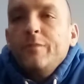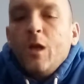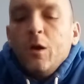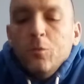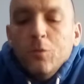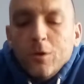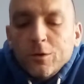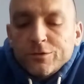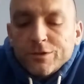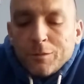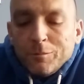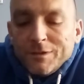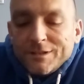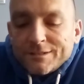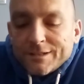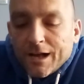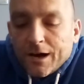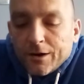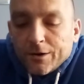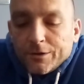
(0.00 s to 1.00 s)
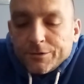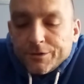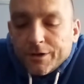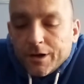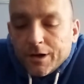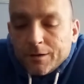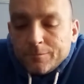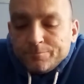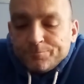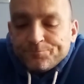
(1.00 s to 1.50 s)
What else I missed out
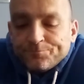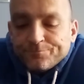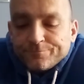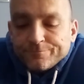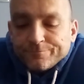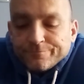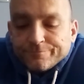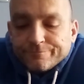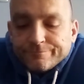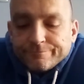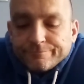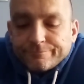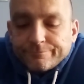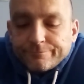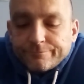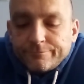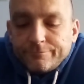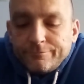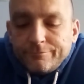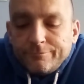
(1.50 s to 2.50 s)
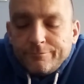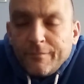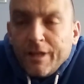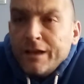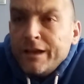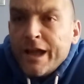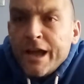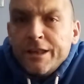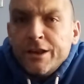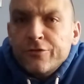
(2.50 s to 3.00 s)
on?
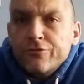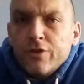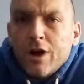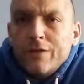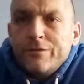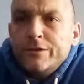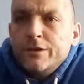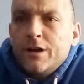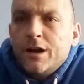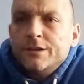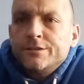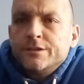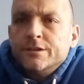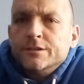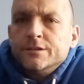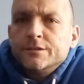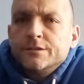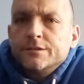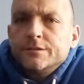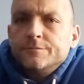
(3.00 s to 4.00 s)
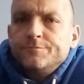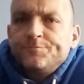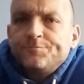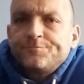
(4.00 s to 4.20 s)
Getting a driving license,